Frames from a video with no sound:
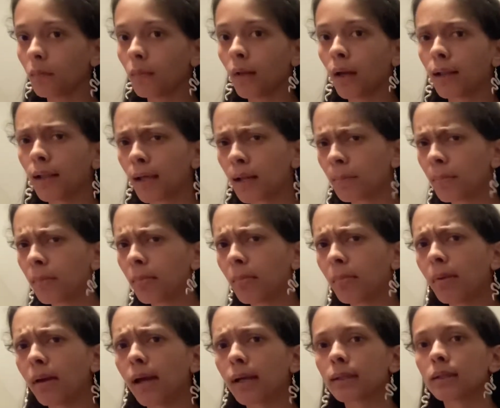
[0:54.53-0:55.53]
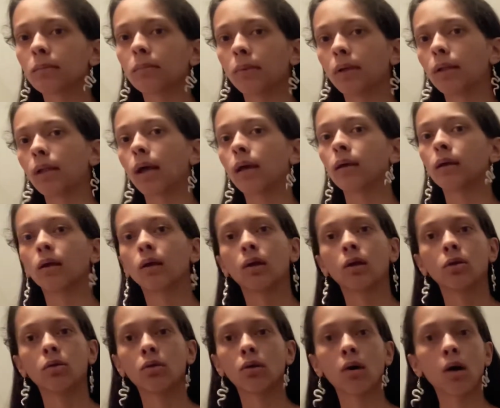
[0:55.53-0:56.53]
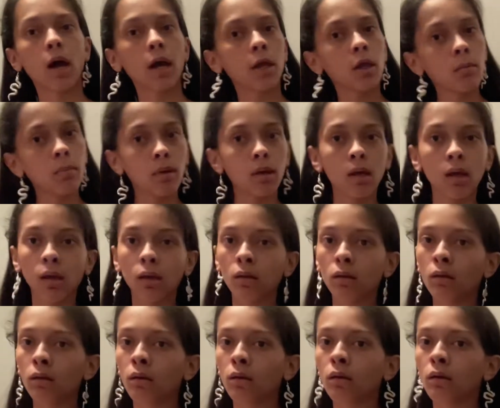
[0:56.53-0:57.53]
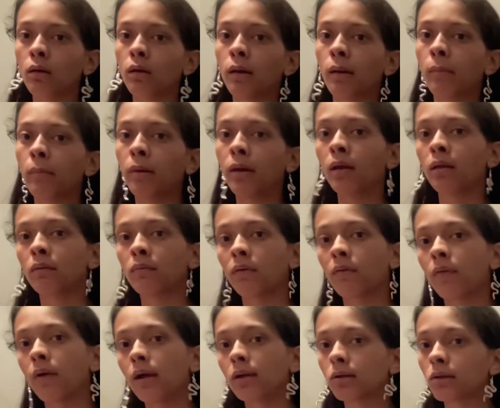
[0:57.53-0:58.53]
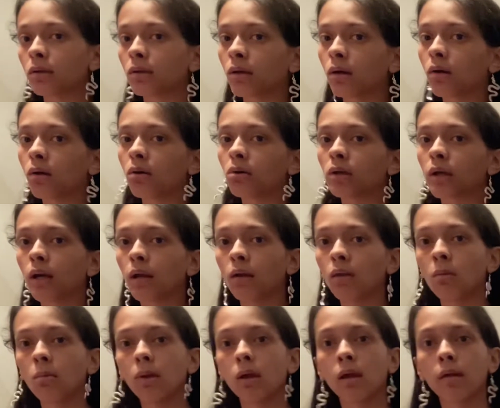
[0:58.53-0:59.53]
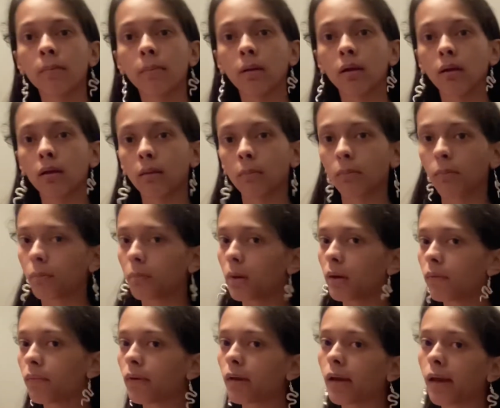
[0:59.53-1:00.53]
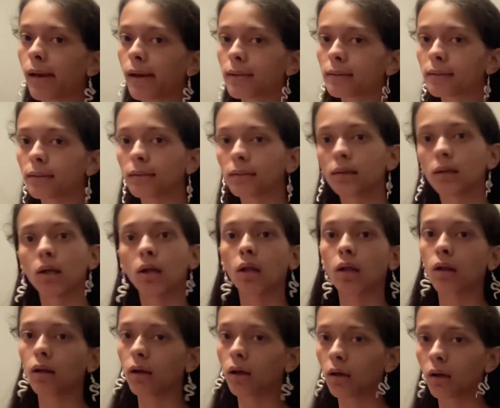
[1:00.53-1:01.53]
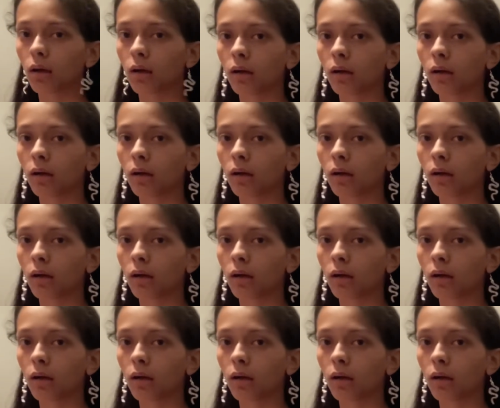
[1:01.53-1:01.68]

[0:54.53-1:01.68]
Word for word: a lot of people be asking me like, you know, how you be getting picked for fashion shows? How do you be getting pick, picked for castings? Da, da, da.